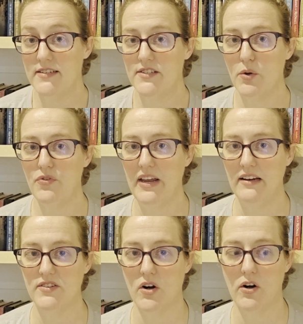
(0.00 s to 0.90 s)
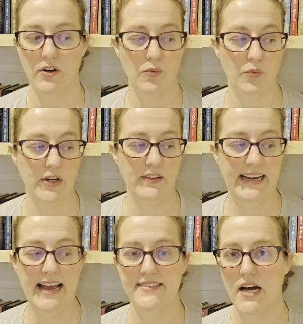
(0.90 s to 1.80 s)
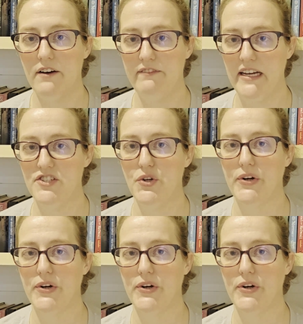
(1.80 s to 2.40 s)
So things aren't really as obvious.